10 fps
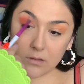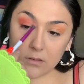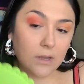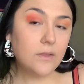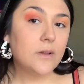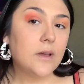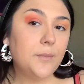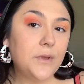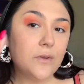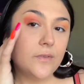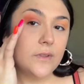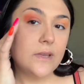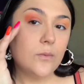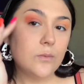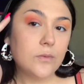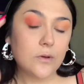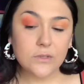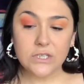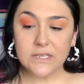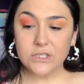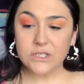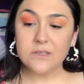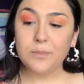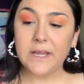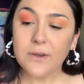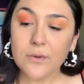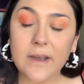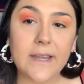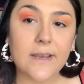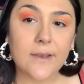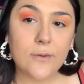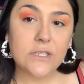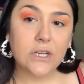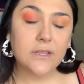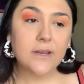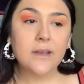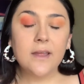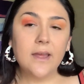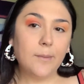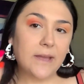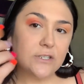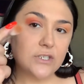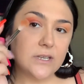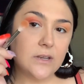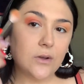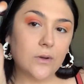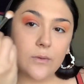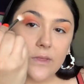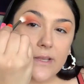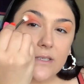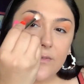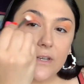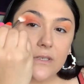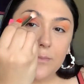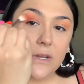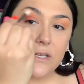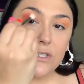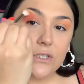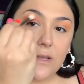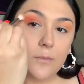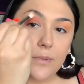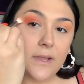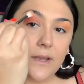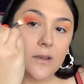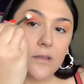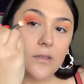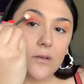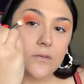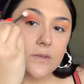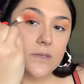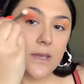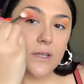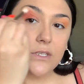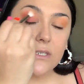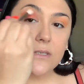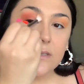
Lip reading: And look how beautifully those shades just blend right into each other. I'm actually gonna go in with this first brush and blend those edges.